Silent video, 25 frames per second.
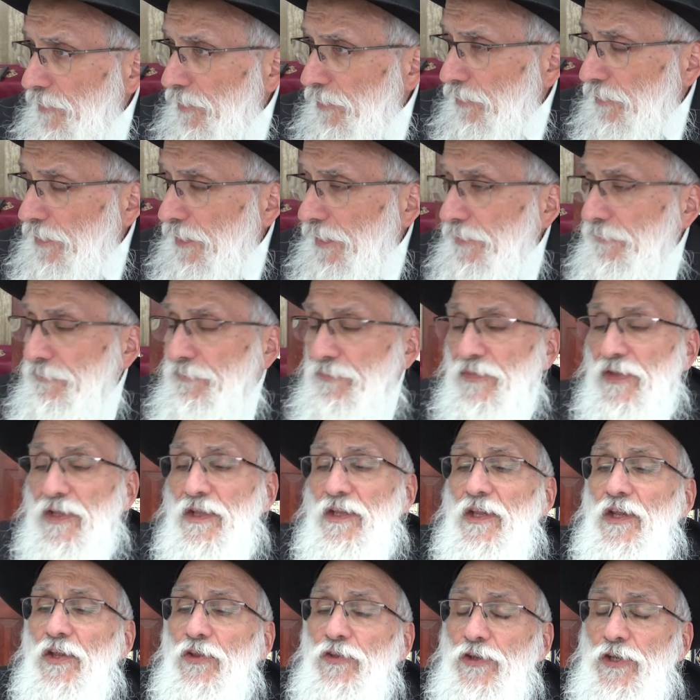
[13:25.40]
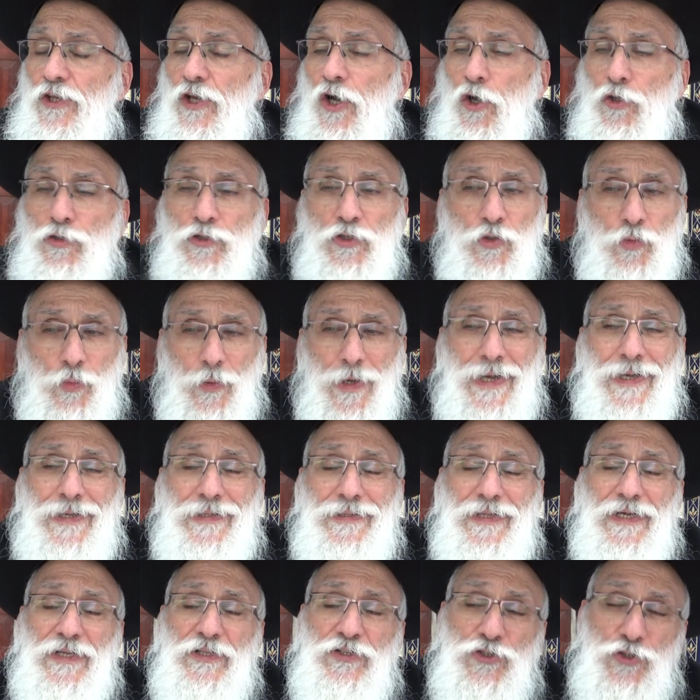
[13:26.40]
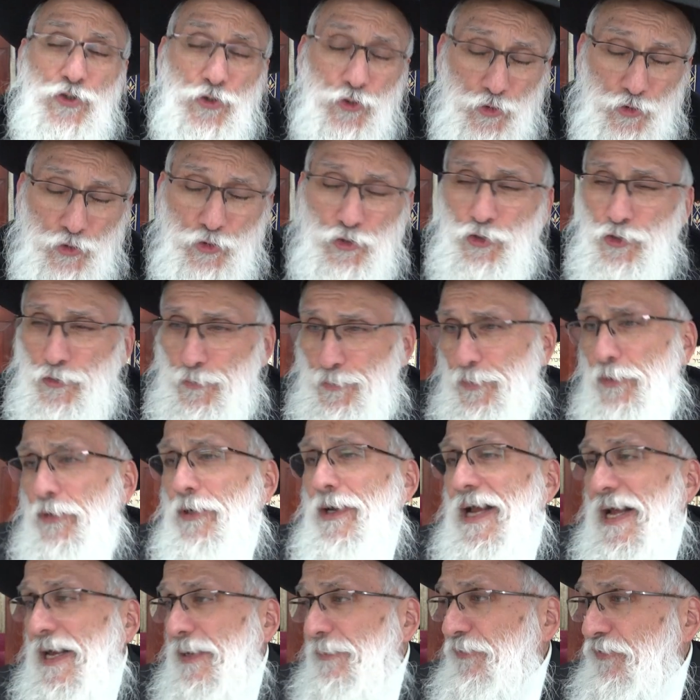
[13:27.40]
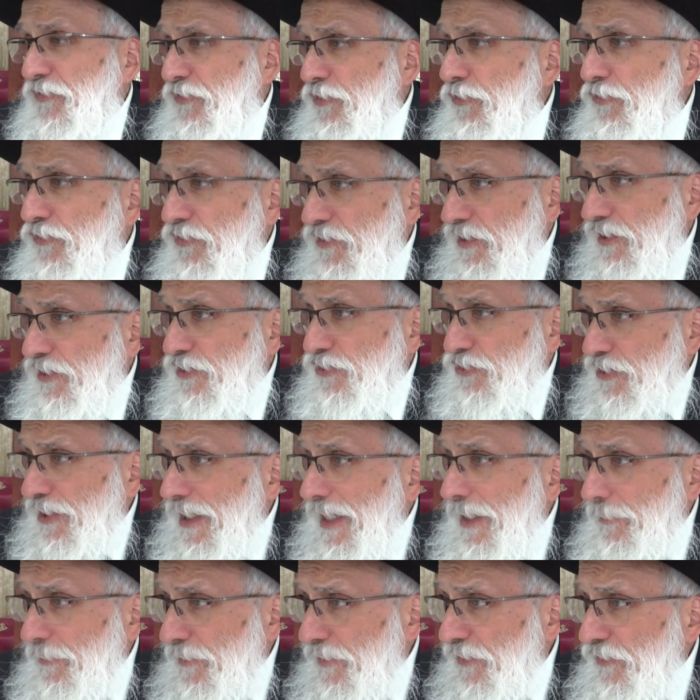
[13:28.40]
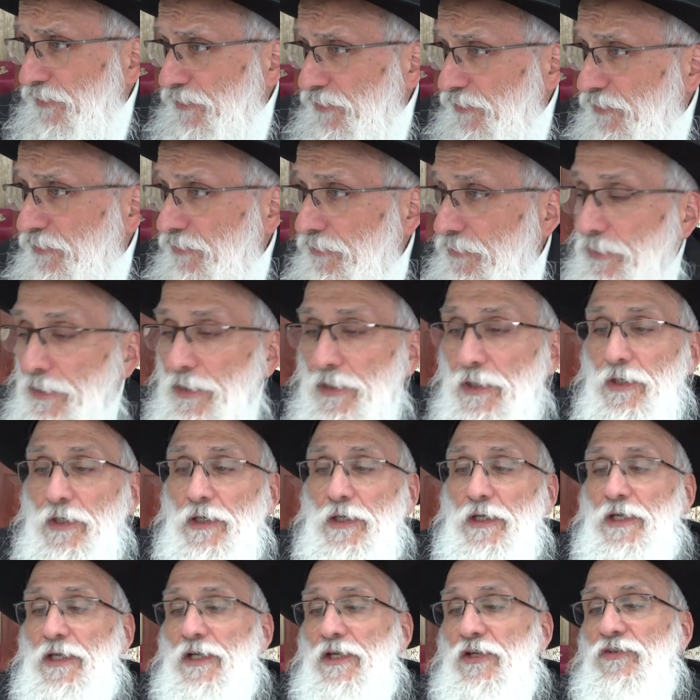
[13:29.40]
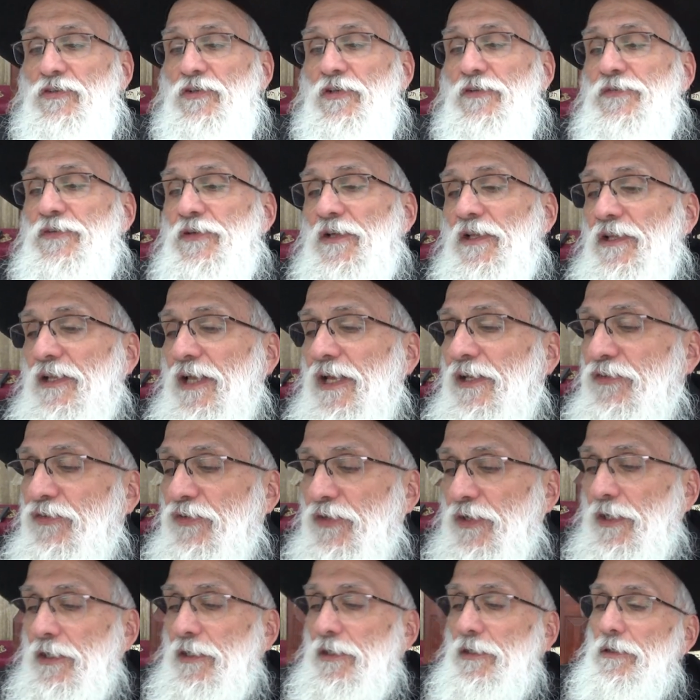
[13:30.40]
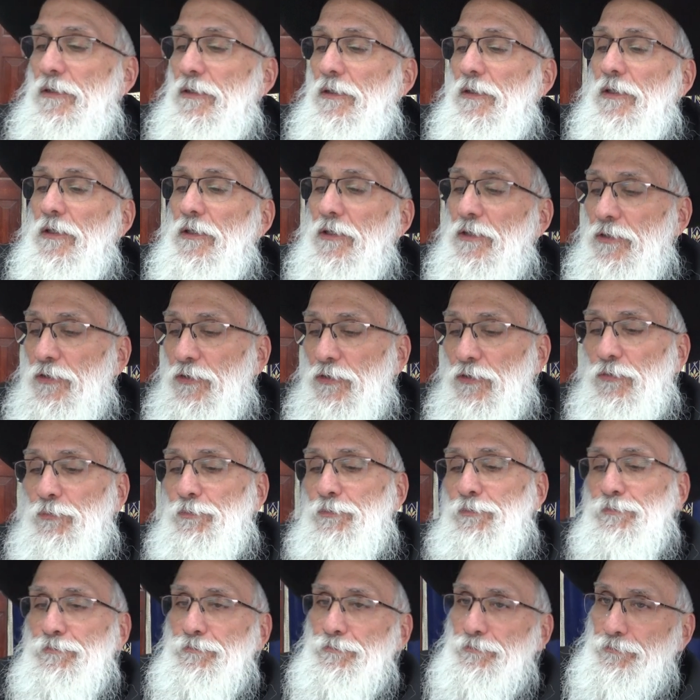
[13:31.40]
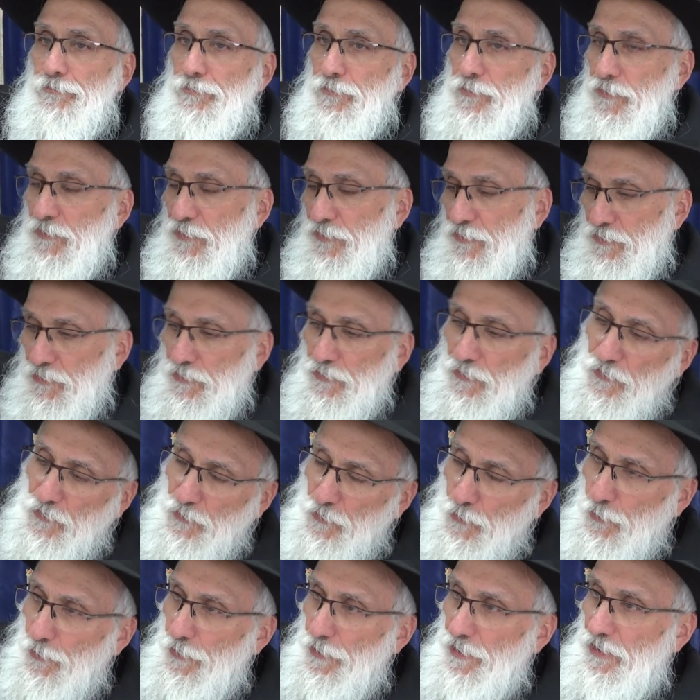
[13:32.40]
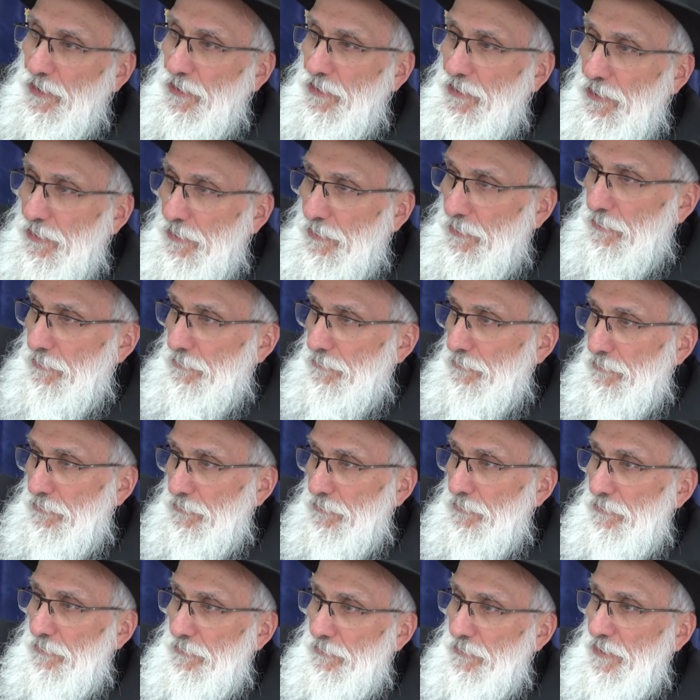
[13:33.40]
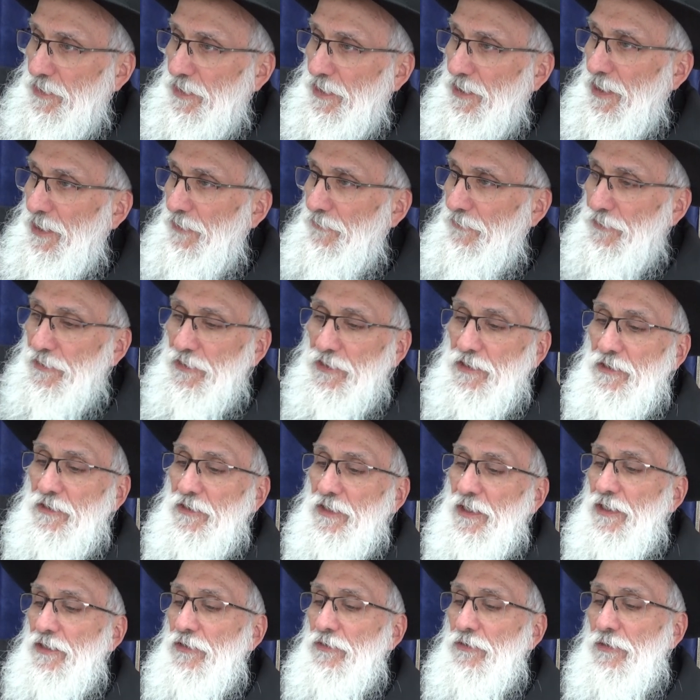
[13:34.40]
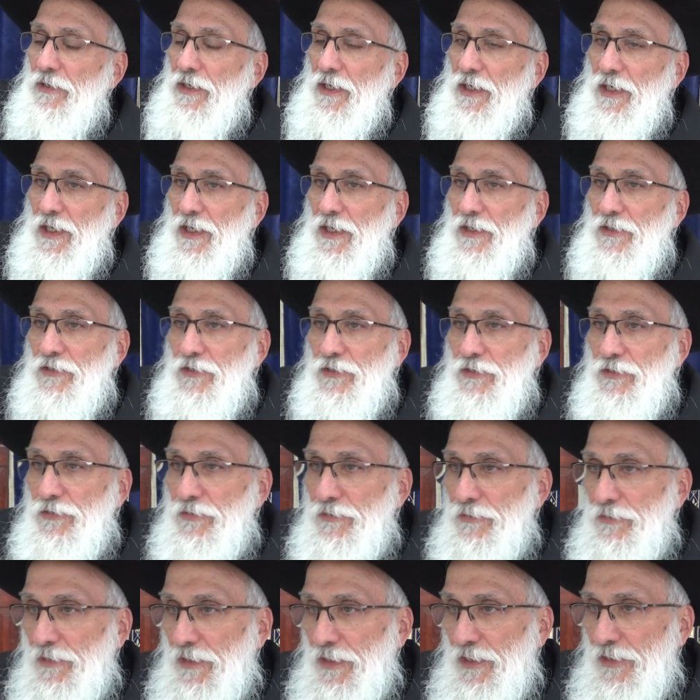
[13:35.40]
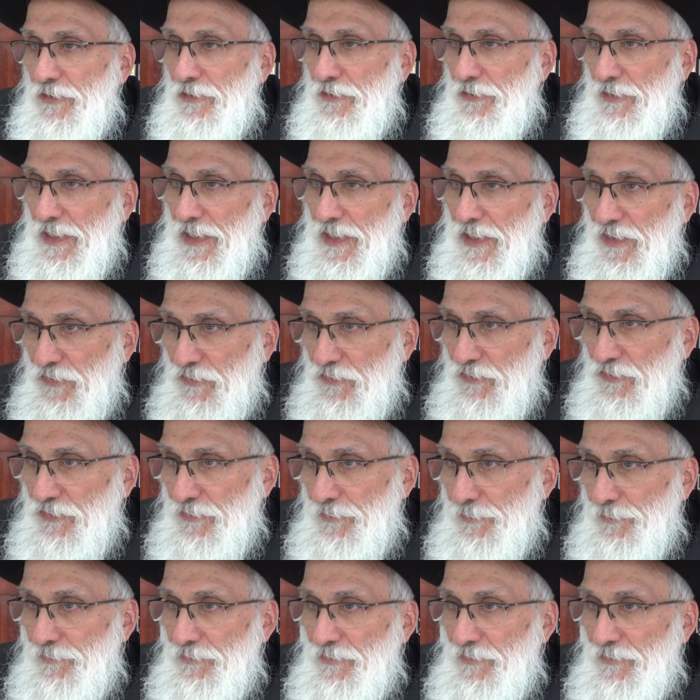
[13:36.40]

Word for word: Okay? The only way that you could perhaps use it on Shabbos is if you, let's say, you squirt it, you know, take it out from the container on your, on your hand.